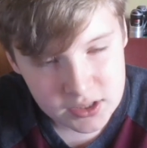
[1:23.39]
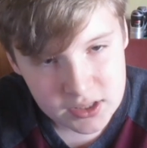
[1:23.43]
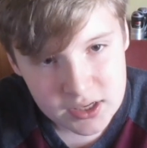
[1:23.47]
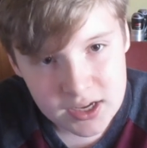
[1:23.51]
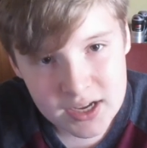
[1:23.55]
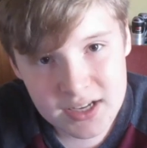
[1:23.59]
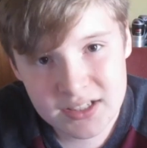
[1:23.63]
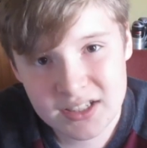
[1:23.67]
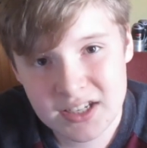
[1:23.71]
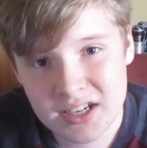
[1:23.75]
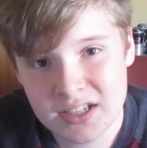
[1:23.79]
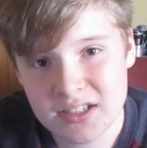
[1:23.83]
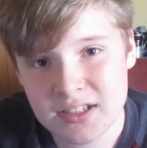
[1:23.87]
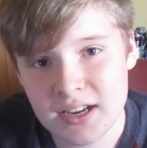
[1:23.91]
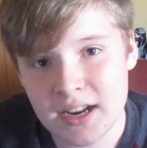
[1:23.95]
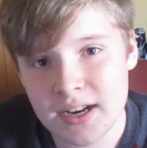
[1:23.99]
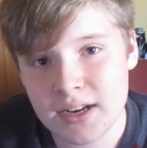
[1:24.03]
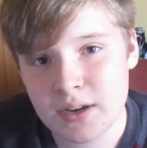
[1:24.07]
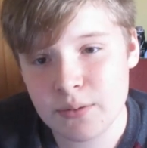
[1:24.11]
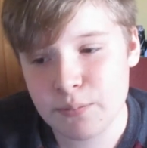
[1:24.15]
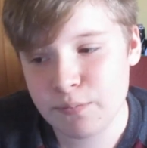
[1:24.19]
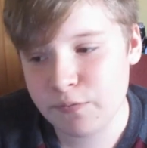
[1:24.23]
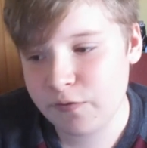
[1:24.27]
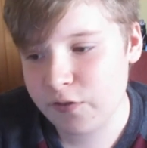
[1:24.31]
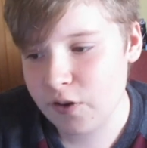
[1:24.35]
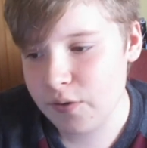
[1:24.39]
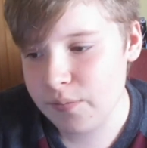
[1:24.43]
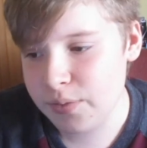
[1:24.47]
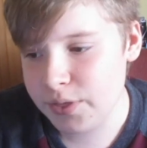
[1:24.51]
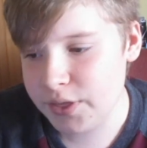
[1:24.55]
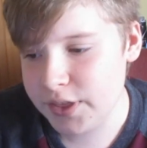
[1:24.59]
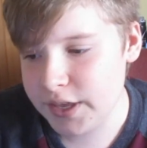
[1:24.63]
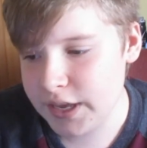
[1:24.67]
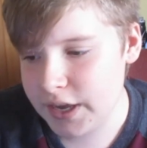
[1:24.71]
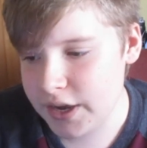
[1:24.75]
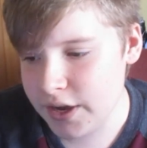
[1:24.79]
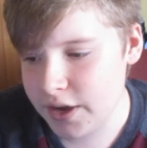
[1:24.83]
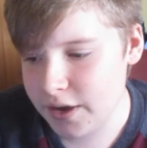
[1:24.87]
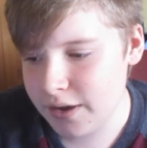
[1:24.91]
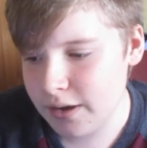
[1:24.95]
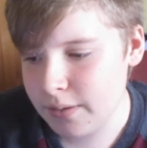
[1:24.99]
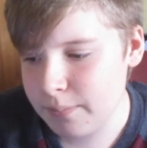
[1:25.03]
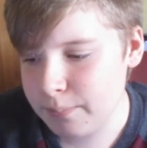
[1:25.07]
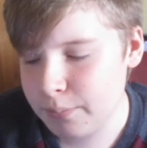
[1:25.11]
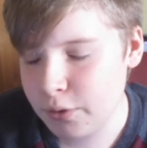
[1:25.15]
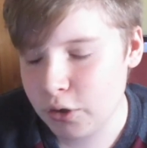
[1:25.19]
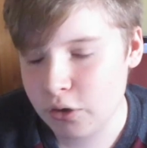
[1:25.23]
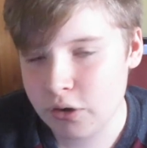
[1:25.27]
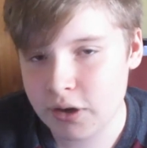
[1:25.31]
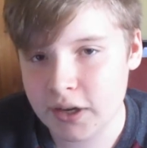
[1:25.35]
As I said from the
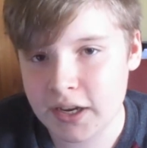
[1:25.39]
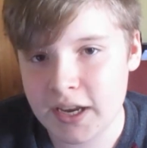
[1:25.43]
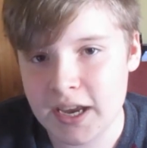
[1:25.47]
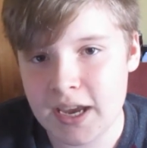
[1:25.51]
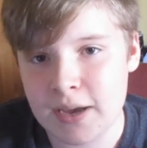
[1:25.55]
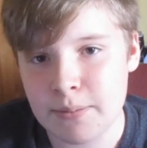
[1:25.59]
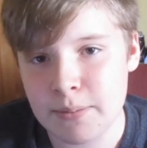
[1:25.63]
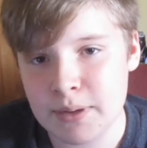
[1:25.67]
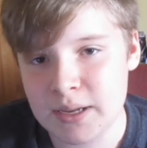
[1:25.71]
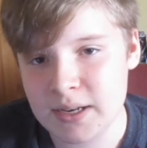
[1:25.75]
Borough game,